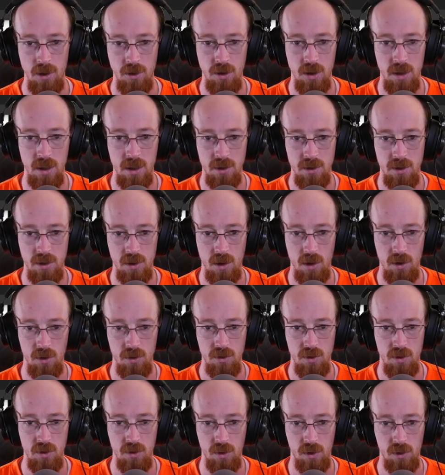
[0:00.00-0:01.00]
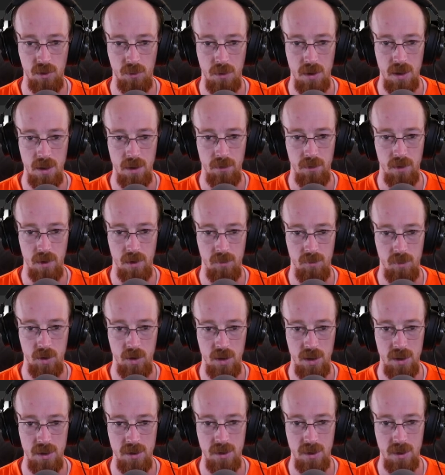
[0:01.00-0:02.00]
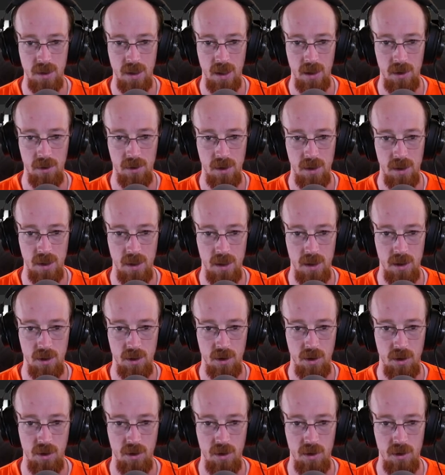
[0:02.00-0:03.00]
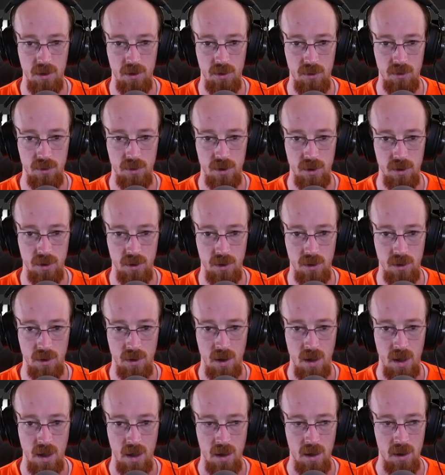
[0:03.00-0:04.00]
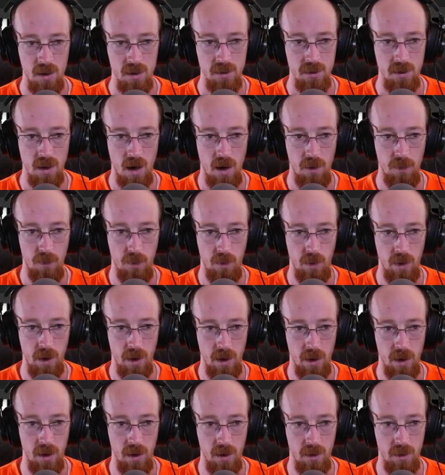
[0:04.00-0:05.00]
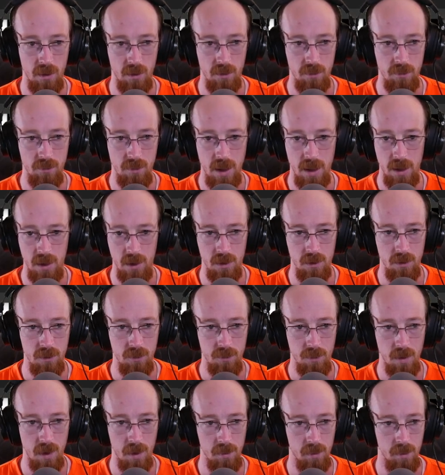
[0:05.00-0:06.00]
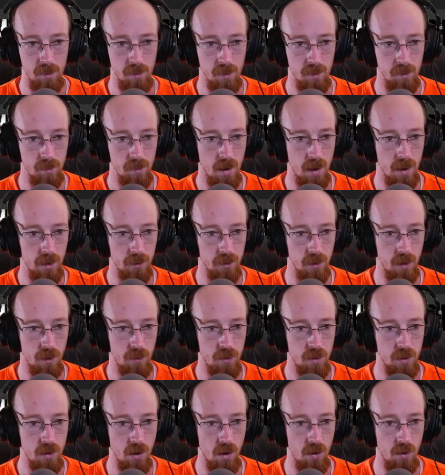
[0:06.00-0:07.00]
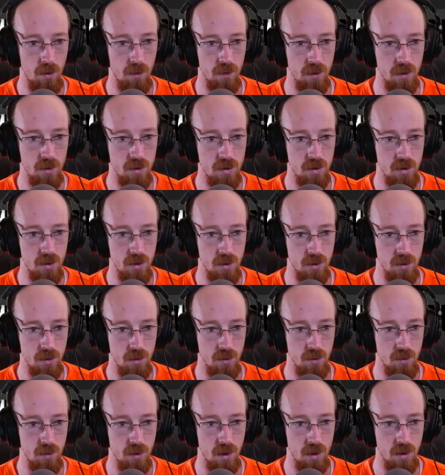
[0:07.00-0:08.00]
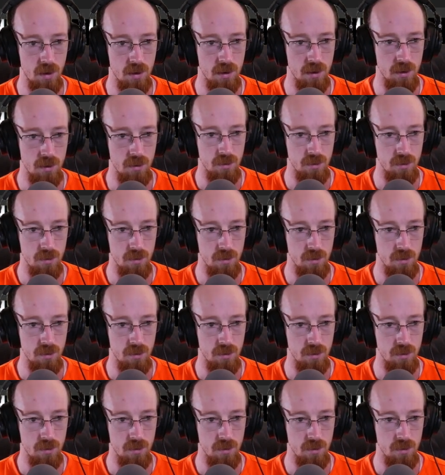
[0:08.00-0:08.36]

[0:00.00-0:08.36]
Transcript: And you need to go to three of them. You need to get the current user software native, blah, blah, blah, blah. So if you go over to current